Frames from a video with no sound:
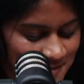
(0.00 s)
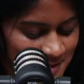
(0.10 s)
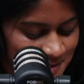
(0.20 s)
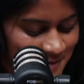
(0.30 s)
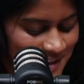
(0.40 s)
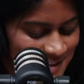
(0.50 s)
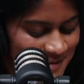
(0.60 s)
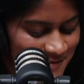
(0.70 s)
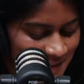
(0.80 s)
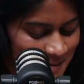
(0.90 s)
his friends
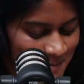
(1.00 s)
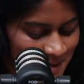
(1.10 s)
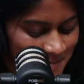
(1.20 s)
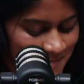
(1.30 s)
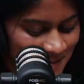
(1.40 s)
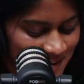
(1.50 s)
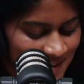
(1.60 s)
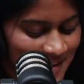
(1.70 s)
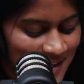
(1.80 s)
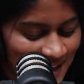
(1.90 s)
and family,
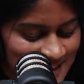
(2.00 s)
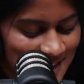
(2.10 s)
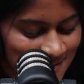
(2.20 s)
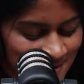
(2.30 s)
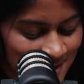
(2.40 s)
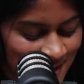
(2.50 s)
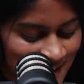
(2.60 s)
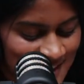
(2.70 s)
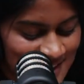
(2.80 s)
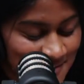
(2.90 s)
glass after
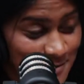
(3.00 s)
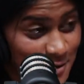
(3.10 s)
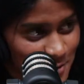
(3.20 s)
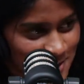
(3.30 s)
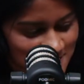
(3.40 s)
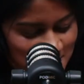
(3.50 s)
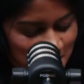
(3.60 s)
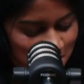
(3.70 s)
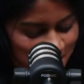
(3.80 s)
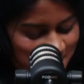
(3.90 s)
glass of golden
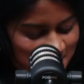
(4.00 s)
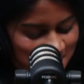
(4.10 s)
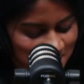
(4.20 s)
champagne,